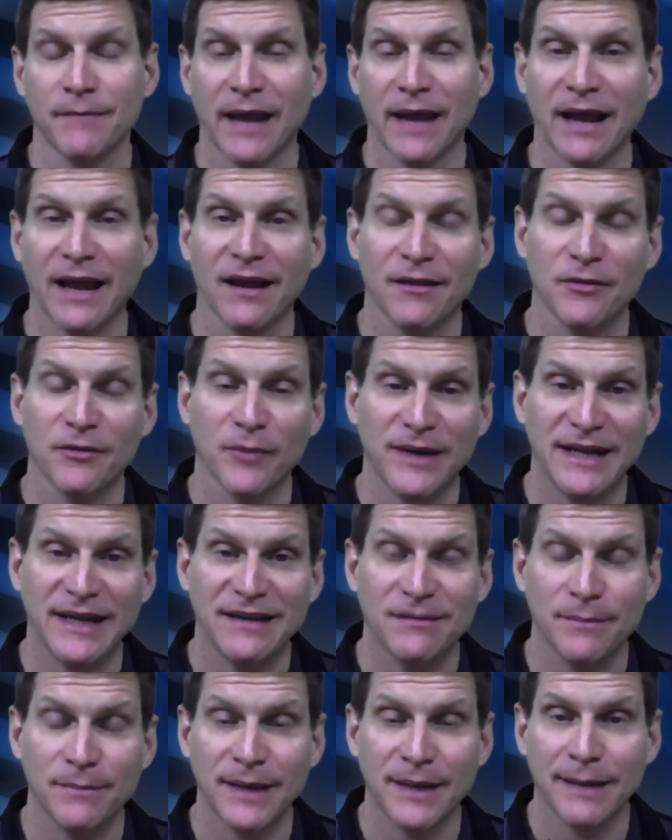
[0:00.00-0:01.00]
And we need
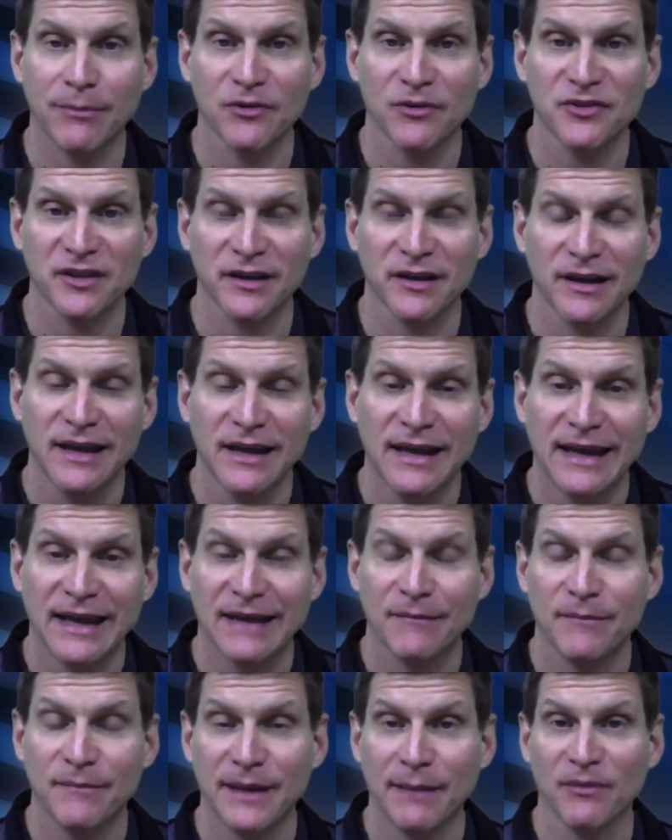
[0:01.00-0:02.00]
to be able to
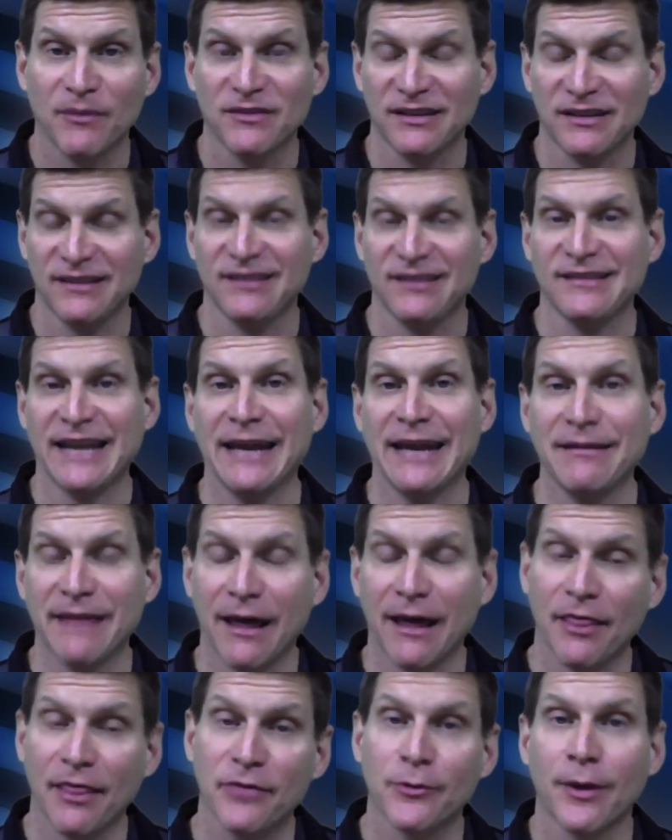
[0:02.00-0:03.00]
sustain
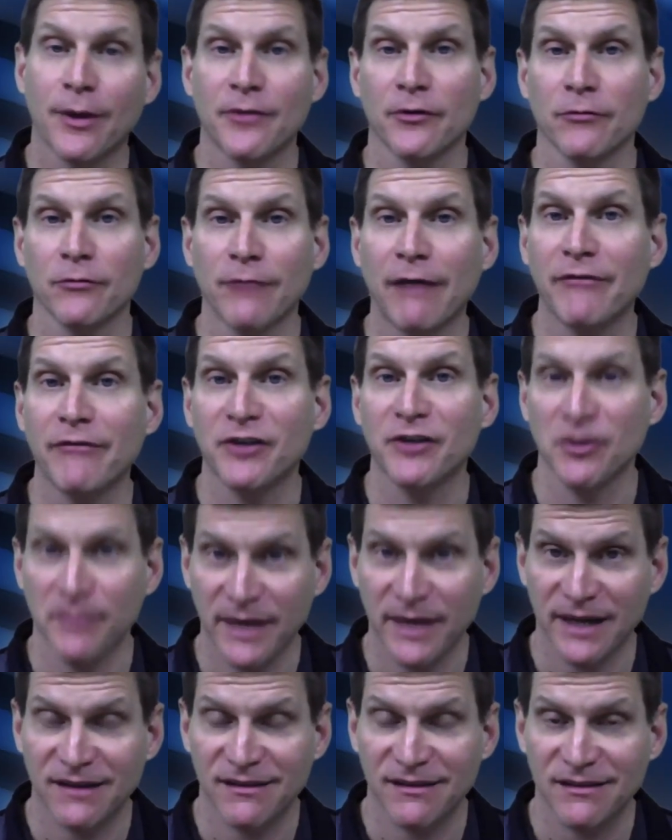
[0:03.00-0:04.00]
that through other revenue
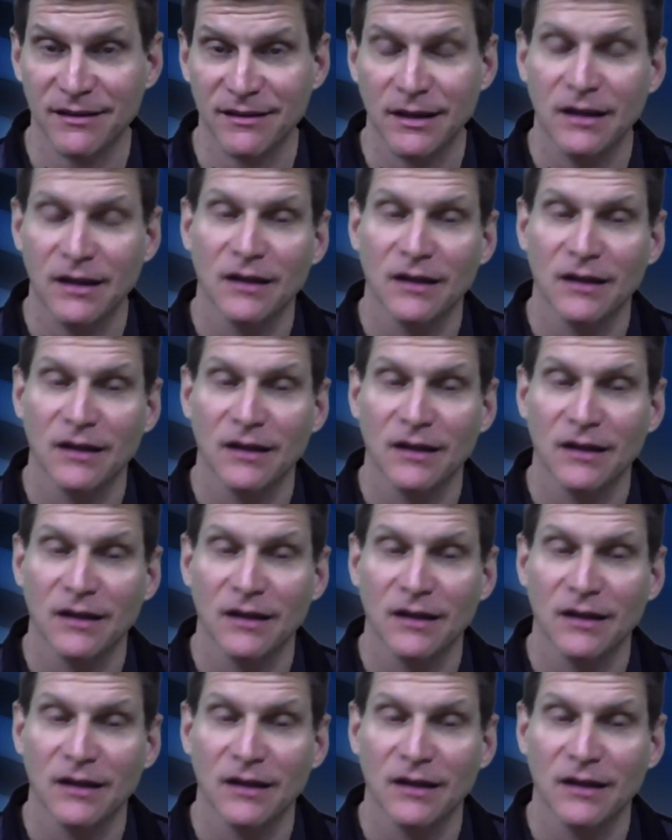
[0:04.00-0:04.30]
means.